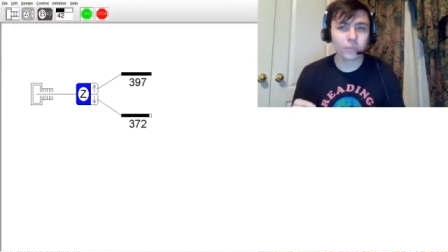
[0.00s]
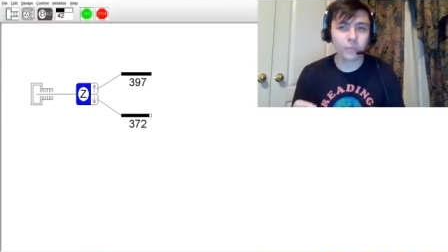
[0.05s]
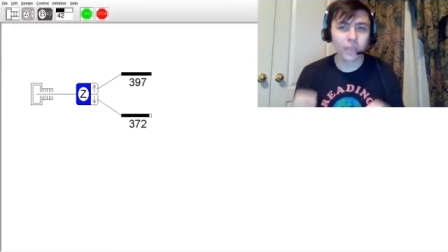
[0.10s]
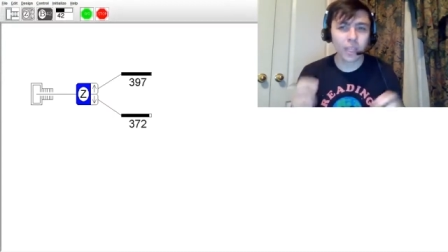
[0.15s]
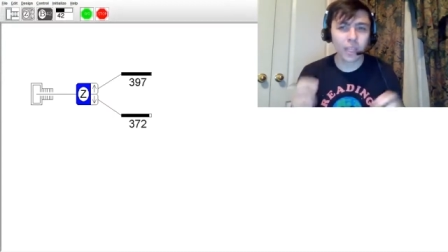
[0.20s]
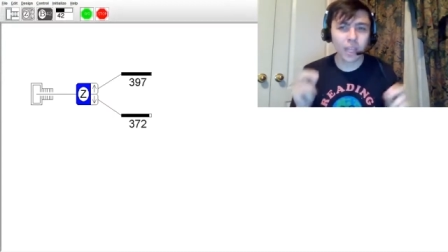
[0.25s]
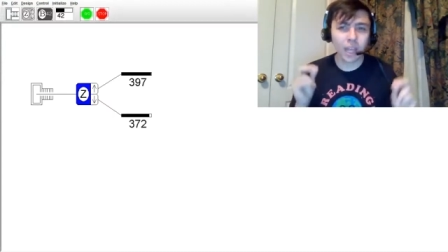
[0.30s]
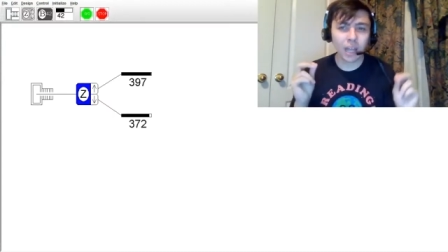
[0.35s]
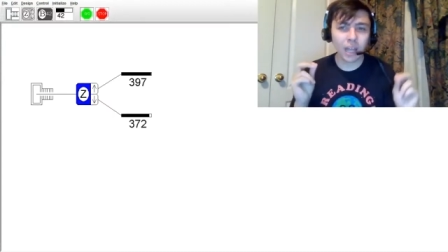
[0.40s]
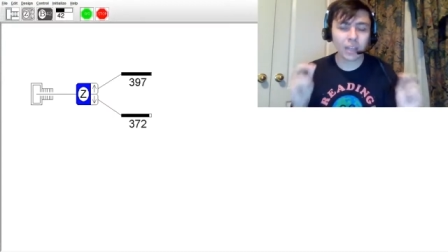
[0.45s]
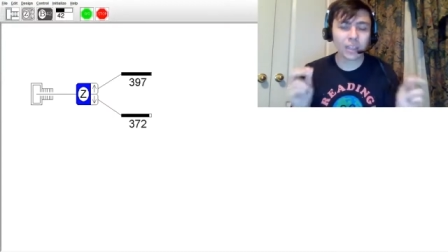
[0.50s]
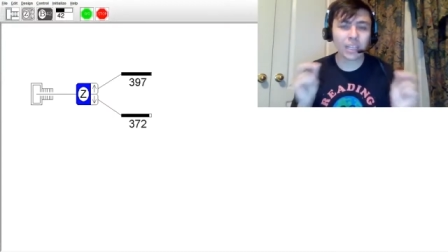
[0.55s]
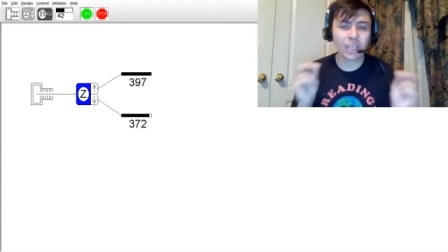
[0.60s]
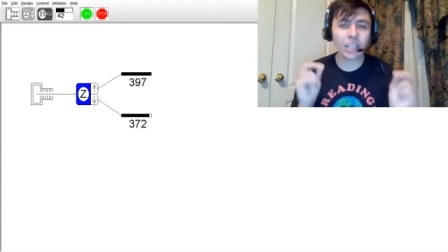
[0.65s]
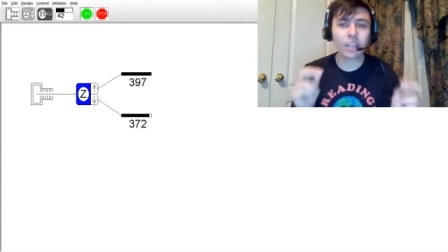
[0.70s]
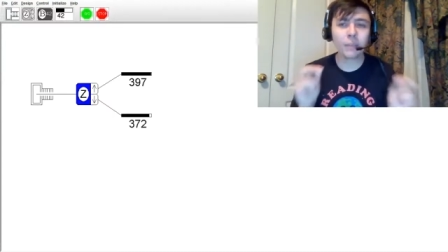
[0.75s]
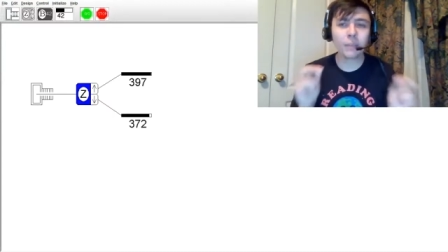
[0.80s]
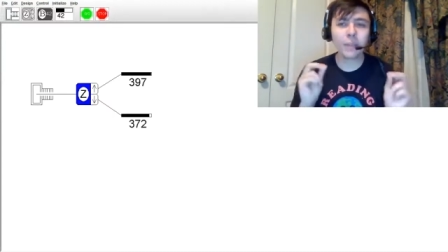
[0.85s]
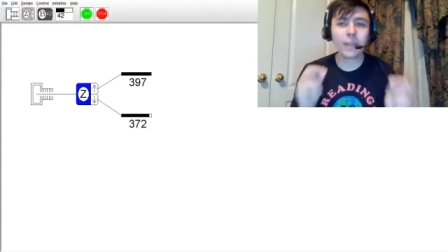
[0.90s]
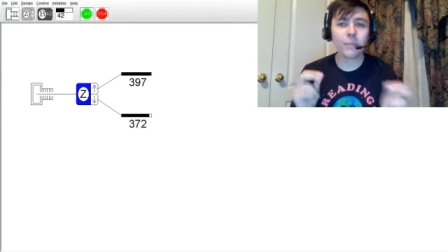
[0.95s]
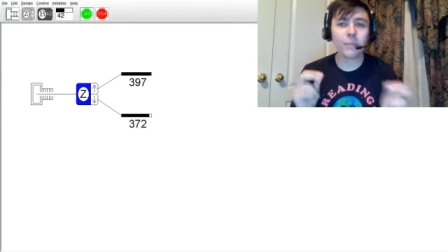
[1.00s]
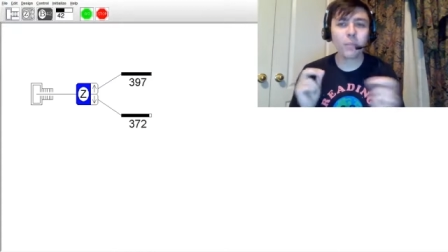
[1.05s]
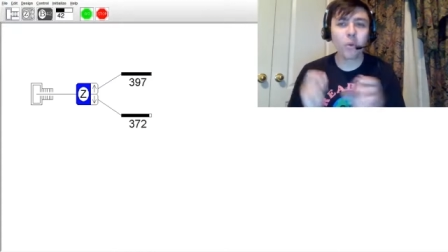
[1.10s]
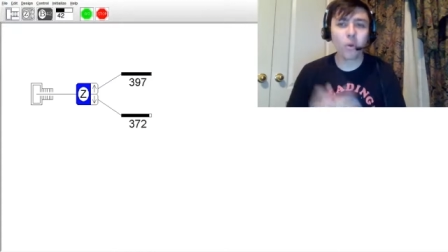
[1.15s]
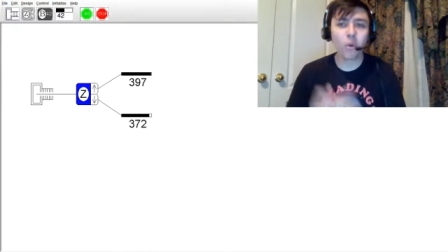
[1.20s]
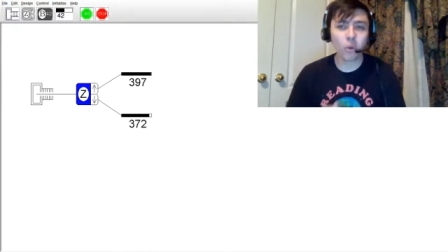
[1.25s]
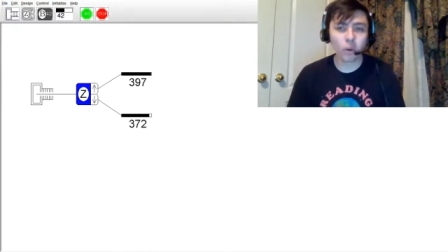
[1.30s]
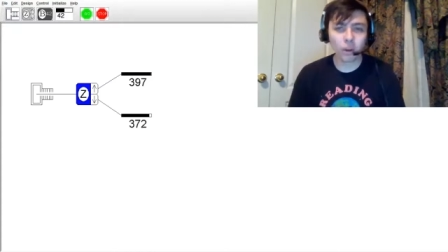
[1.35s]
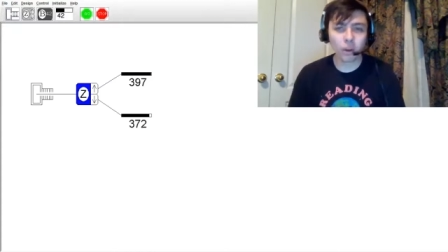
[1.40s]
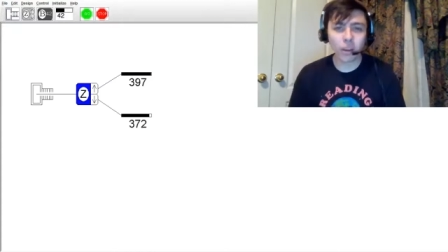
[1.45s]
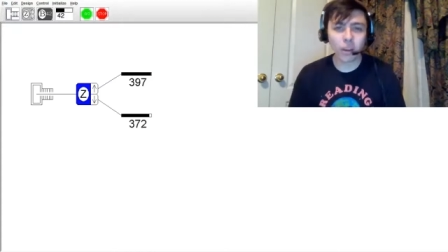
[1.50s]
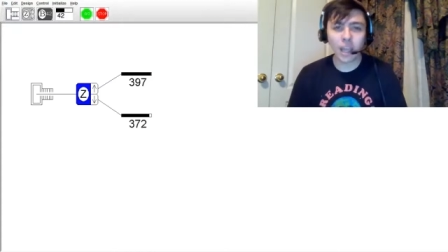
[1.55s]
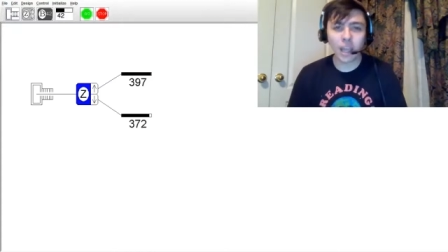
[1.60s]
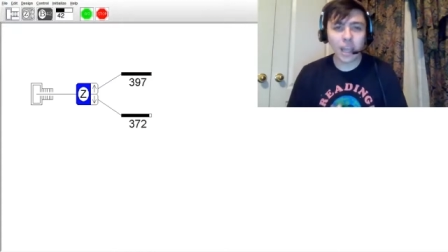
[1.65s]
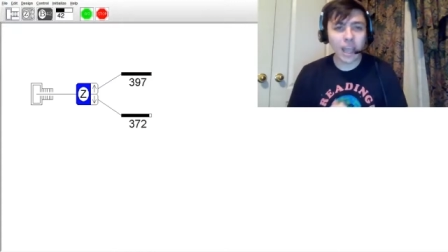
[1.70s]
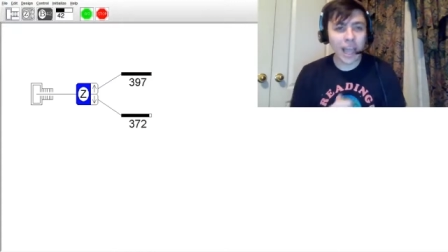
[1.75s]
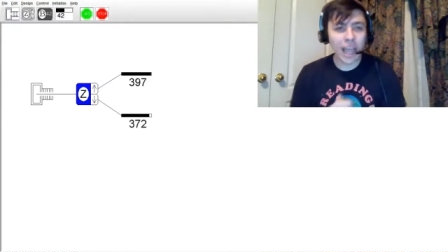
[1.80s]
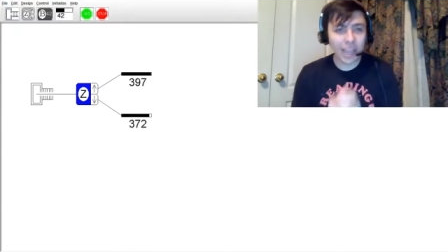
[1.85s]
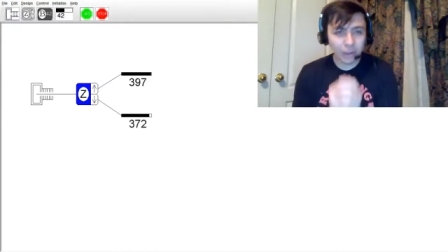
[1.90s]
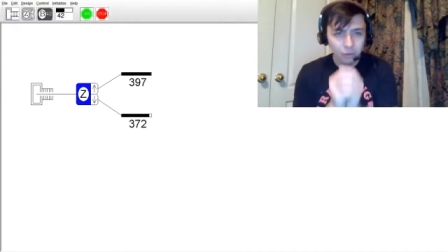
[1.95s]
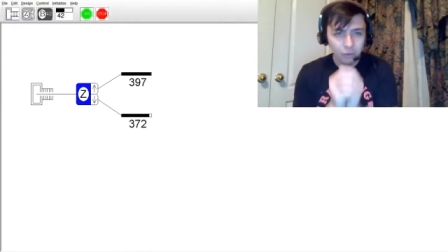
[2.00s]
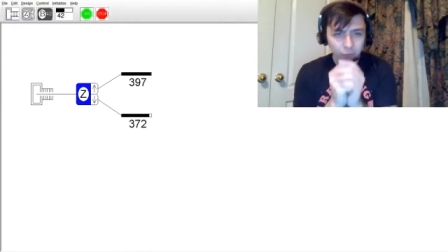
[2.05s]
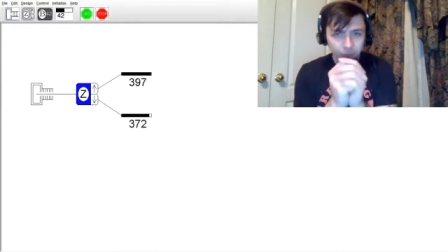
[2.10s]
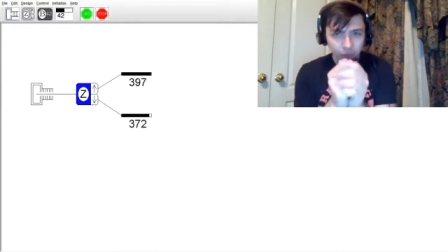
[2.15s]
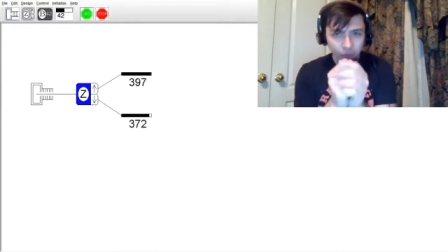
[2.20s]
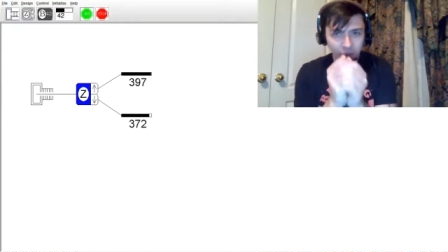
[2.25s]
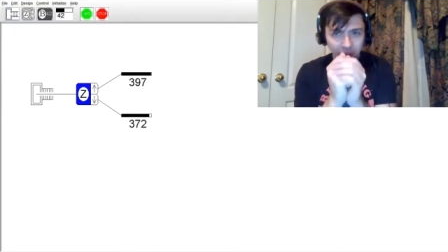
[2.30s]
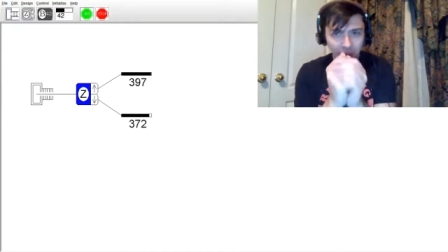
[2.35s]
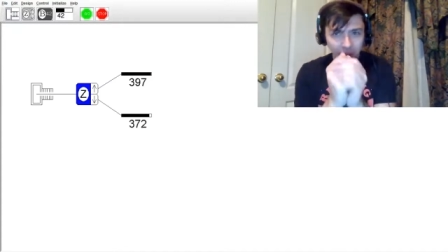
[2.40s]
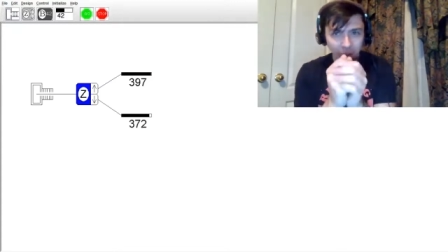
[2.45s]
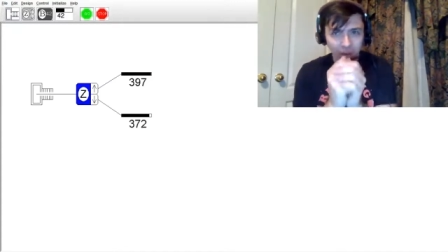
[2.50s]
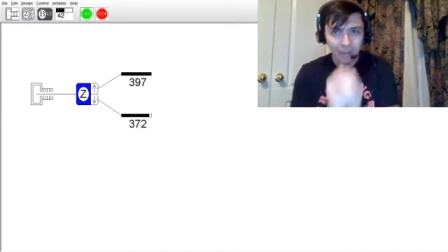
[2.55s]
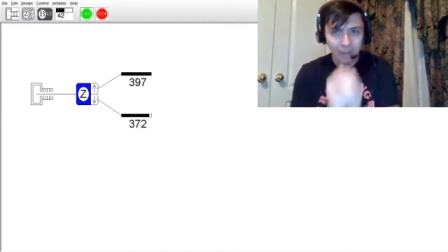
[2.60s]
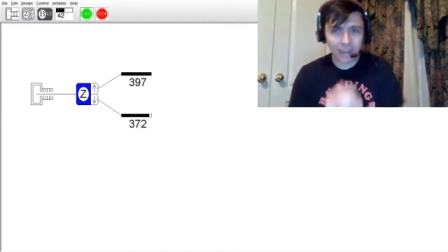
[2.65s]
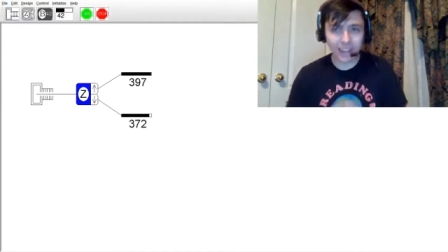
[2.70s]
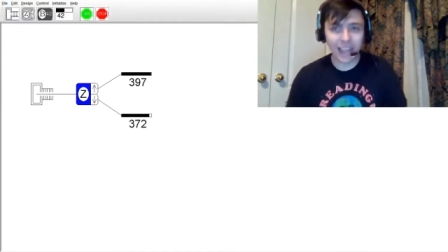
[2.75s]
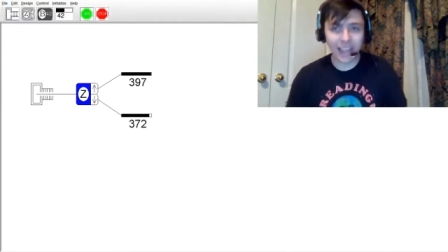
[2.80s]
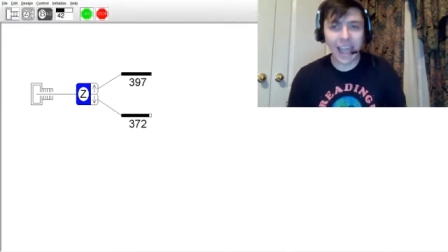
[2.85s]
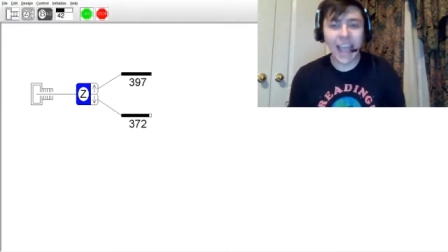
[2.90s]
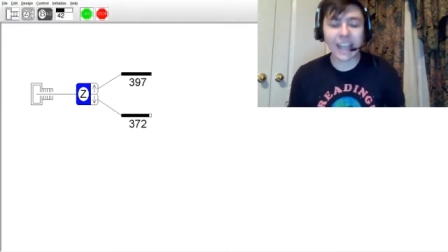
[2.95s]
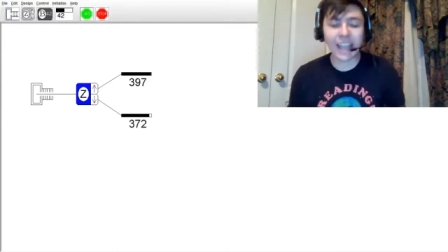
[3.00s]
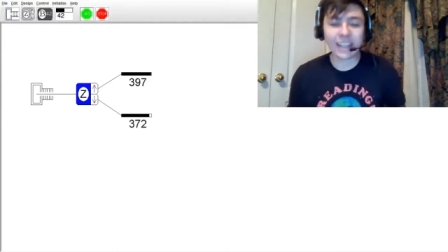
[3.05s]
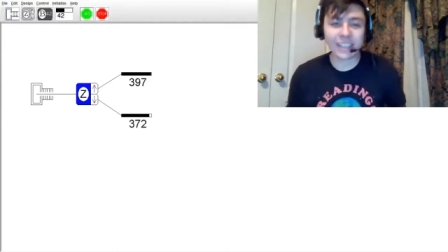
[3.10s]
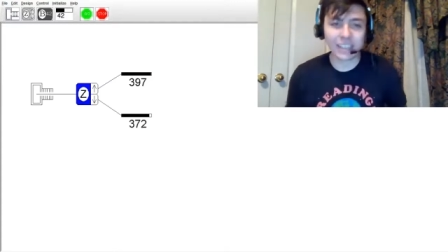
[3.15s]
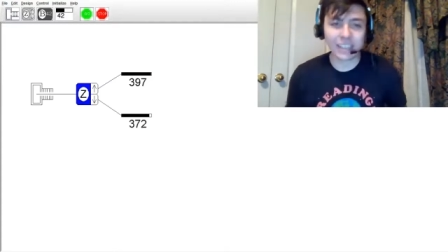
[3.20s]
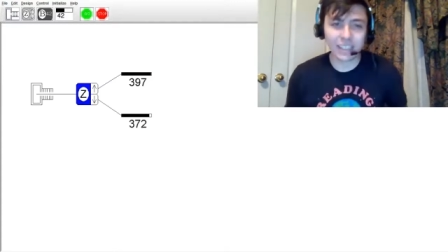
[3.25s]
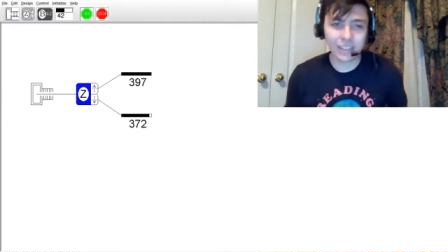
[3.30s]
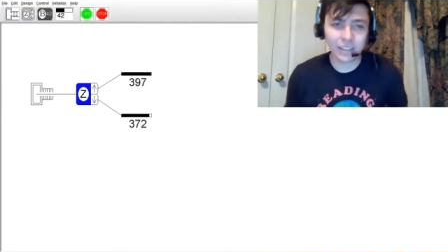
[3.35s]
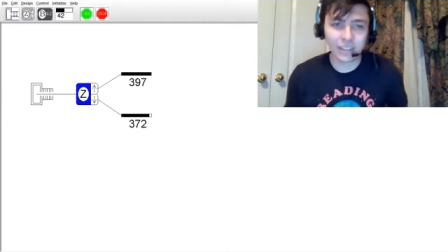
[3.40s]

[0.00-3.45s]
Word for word: a little bit more, I could figure out exactly